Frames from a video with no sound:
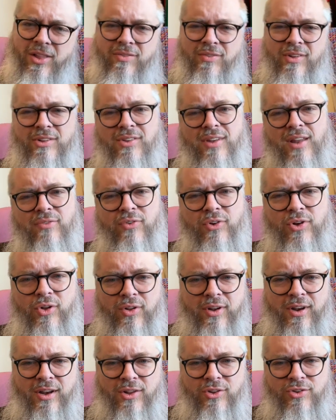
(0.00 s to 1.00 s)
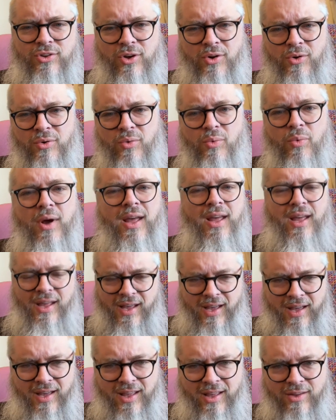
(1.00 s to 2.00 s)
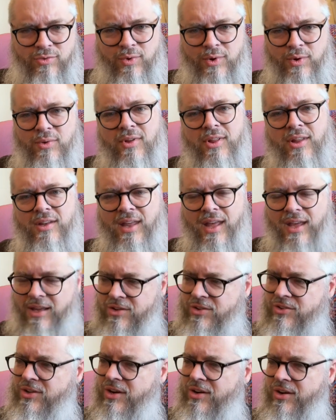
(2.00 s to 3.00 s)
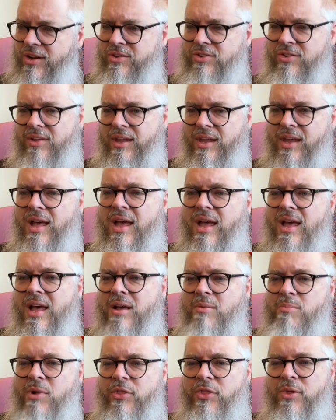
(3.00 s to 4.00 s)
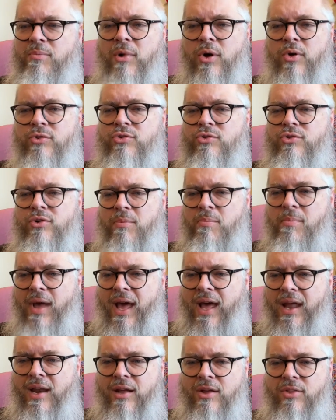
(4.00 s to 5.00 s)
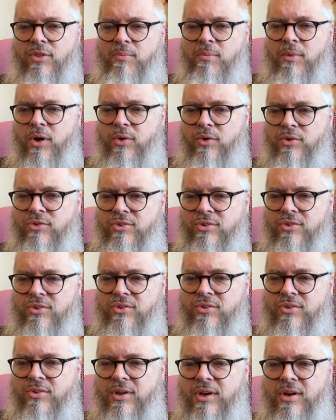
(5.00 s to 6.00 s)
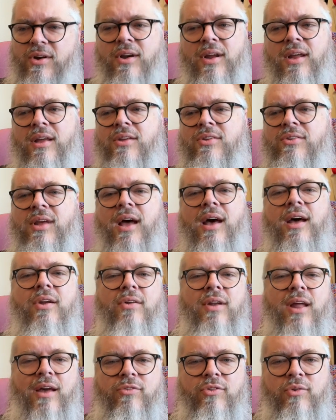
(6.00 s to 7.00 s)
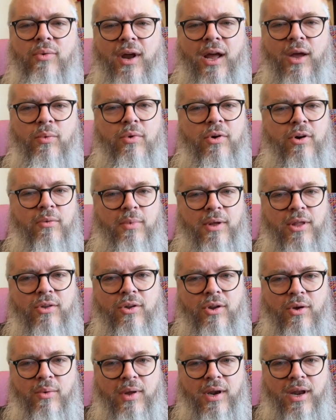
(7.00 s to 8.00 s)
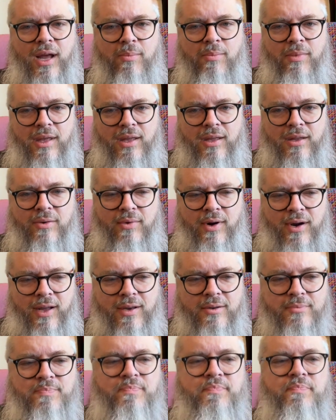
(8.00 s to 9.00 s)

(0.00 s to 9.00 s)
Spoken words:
of it's difficult in its own way, if we really take it seriously. But the most dramatic, the most serious, I don't have the right word, but you know what I mean, right?